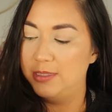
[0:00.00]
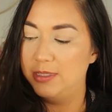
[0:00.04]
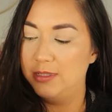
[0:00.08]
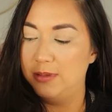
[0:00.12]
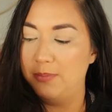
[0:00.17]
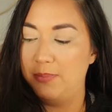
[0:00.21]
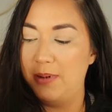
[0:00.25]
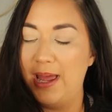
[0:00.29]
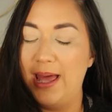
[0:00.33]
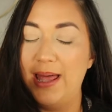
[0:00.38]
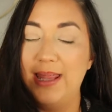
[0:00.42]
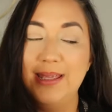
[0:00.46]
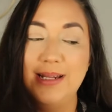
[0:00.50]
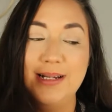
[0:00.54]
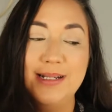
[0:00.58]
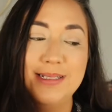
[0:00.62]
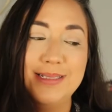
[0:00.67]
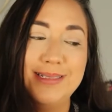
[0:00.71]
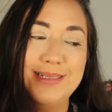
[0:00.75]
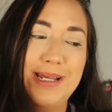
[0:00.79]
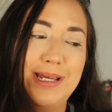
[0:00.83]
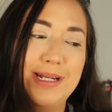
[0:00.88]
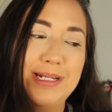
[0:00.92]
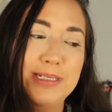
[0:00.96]
So the palette
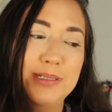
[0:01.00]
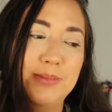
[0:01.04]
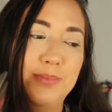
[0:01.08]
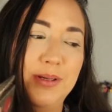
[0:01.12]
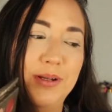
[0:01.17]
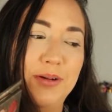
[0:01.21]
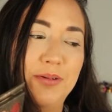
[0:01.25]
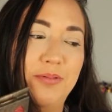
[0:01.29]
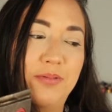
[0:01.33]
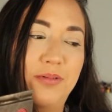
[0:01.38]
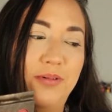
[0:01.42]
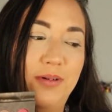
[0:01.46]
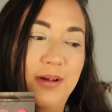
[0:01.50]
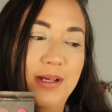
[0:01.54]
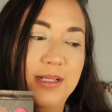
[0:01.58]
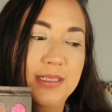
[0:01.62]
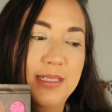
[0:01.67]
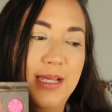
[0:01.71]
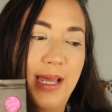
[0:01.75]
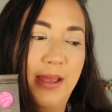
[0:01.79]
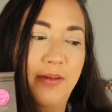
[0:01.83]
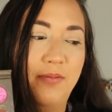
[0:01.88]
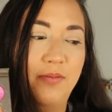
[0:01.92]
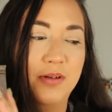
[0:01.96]
is not as beautiful
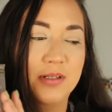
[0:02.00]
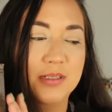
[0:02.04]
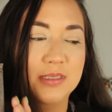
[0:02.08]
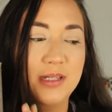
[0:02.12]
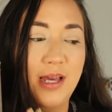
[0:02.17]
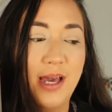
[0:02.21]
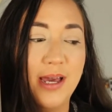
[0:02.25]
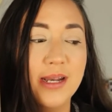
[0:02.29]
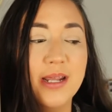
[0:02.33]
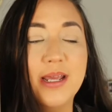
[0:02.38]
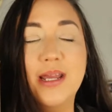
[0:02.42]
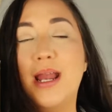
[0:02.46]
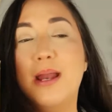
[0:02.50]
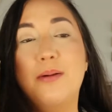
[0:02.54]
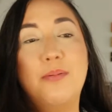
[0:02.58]
as I first got it.